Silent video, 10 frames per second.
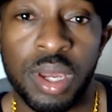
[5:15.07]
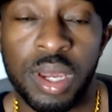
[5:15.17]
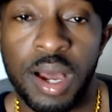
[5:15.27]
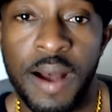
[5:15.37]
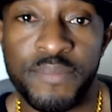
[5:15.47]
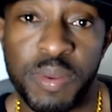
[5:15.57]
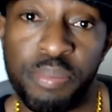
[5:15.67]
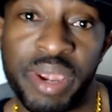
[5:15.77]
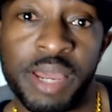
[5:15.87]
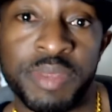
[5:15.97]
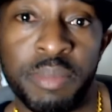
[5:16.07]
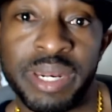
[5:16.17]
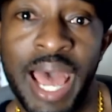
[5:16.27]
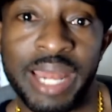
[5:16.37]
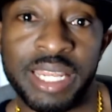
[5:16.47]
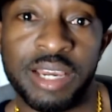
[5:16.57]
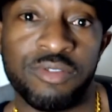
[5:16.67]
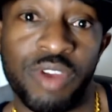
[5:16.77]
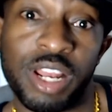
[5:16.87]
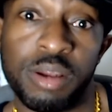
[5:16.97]
to break up the monotony of
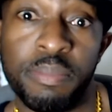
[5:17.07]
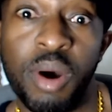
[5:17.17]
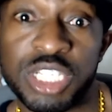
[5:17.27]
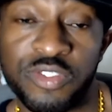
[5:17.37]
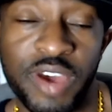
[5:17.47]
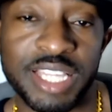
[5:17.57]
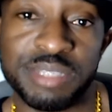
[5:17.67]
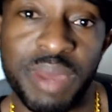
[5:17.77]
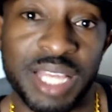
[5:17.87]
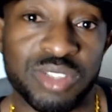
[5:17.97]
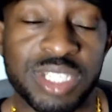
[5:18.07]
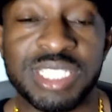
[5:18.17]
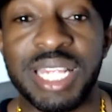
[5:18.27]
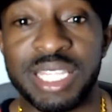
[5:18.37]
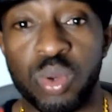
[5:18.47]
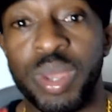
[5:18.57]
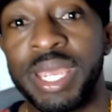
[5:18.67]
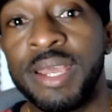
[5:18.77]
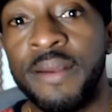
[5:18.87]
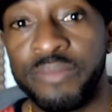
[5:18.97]
regular boss fights, man. So I just like the way
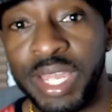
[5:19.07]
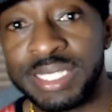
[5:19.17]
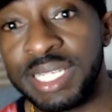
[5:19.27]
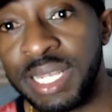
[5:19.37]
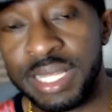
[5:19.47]
they did it.